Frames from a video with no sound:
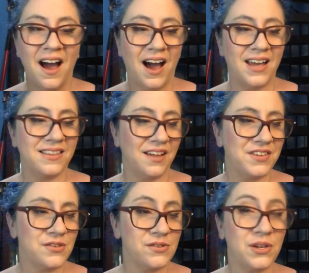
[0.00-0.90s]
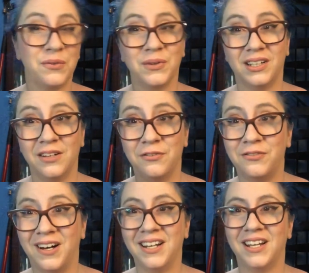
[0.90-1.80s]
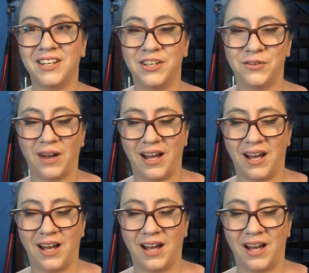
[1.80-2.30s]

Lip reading: I thought this was a really fun and cute